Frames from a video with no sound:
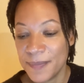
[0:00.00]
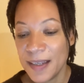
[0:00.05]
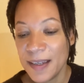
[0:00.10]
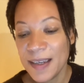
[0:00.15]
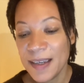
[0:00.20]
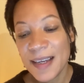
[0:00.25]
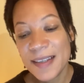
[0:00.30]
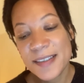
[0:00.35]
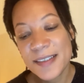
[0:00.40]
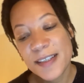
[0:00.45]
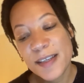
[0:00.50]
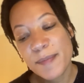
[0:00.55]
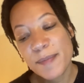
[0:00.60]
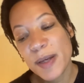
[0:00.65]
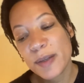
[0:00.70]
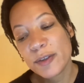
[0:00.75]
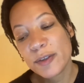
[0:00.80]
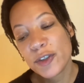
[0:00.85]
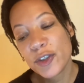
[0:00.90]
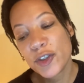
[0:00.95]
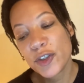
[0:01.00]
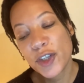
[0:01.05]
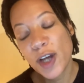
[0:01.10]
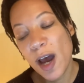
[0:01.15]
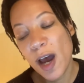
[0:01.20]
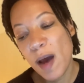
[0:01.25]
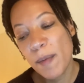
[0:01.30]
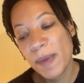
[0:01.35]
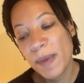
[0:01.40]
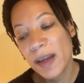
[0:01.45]
It's the most
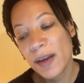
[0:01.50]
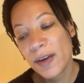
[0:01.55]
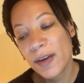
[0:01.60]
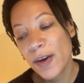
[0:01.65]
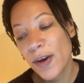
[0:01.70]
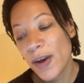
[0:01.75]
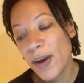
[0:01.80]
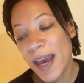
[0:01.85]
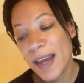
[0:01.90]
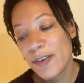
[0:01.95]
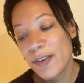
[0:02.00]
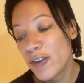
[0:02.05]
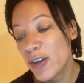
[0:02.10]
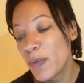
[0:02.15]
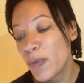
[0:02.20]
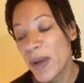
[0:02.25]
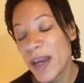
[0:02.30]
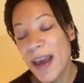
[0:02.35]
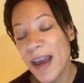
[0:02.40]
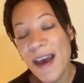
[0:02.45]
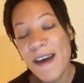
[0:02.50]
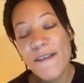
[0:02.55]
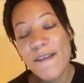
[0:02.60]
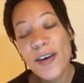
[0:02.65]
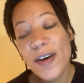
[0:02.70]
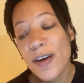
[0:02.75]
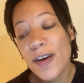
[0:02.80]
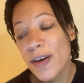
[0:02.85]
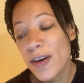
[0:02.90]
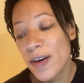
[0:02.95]
charming coquetry we ever
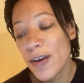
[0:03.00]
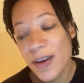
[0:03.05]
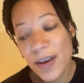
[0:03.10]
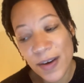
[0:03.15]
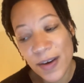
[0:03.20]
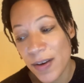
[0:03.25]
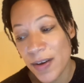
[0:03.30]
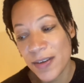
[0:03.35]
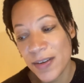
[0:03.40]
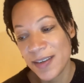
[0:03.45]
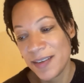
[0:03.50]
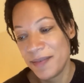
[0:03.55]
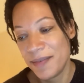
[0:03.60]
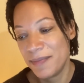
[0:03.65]
heard,